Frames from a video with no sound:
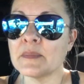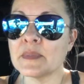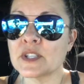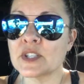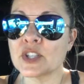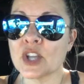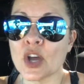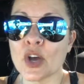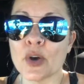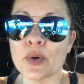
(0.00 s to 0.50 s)

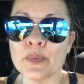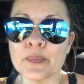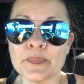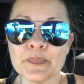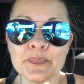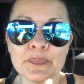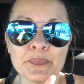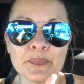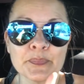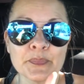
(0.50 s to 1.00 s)
So
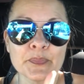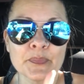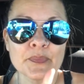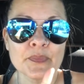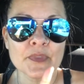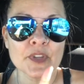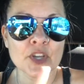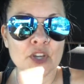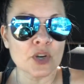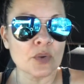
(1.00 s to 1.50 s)

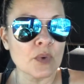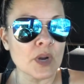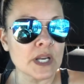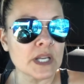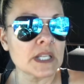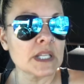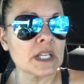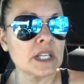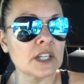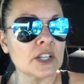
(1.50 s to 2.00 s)
gonna run
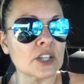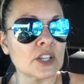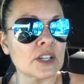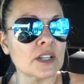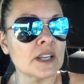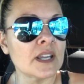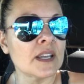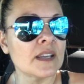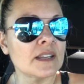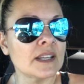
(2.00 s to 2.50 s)
in
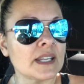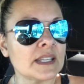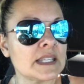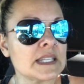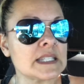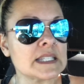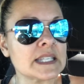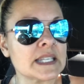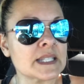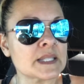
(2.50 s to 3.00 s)
here, get
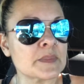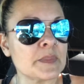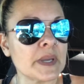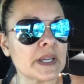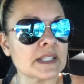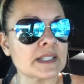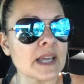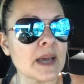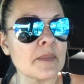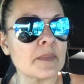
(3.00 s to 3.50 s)
these things
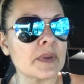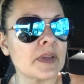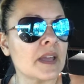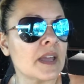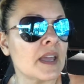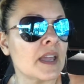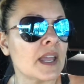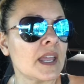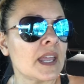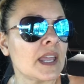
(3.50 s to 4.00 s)
picked up,
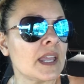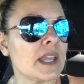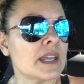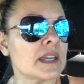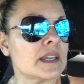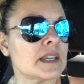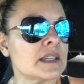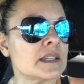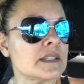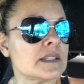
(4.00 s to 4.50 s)

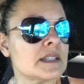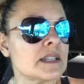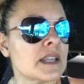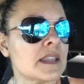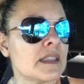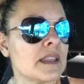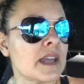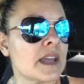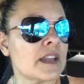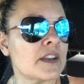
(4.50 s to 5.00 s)

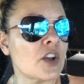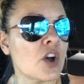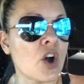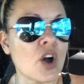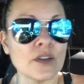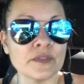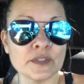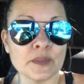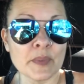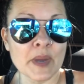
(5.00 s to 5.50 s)
and then
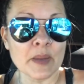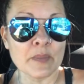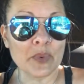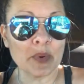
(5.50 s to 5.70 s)
off to my